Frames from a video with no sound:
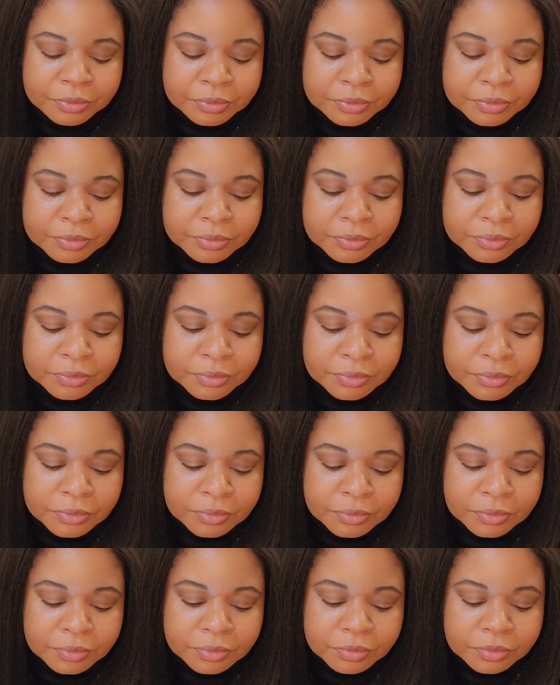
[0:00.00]

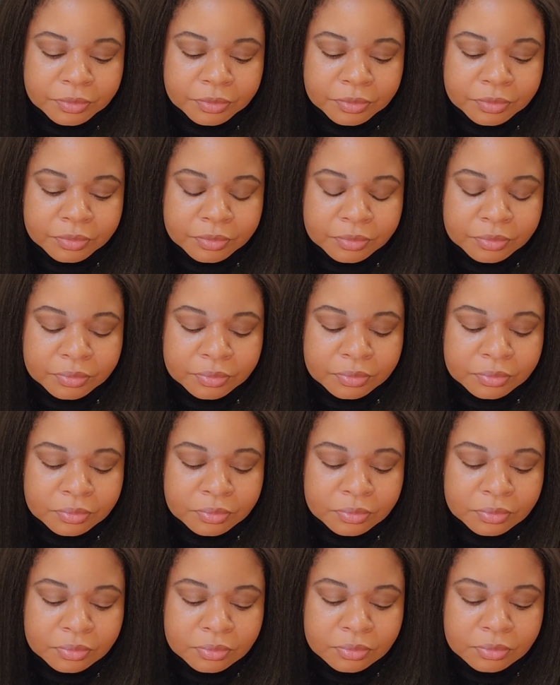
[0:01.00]

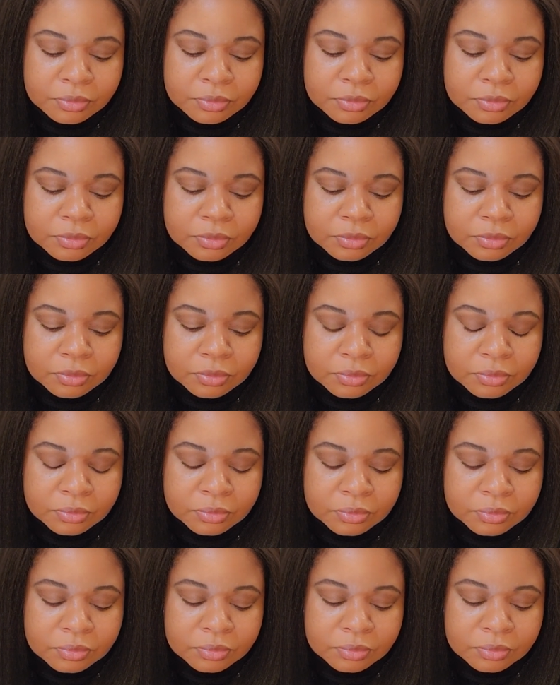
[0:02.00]

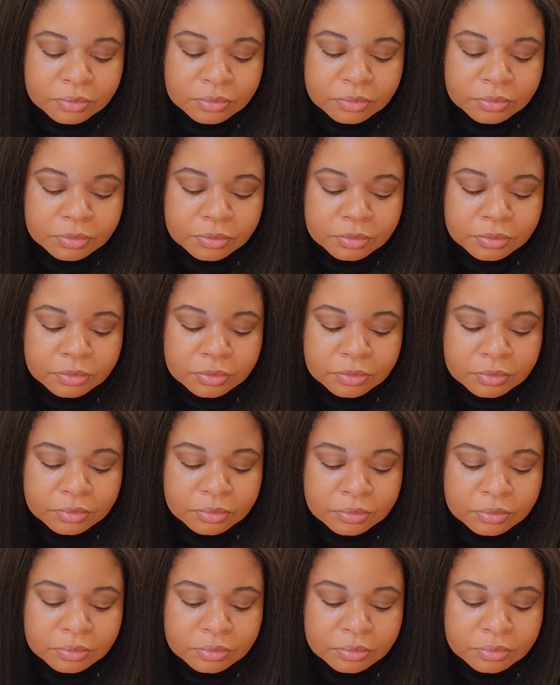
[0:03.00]
No one is speaking in this clip.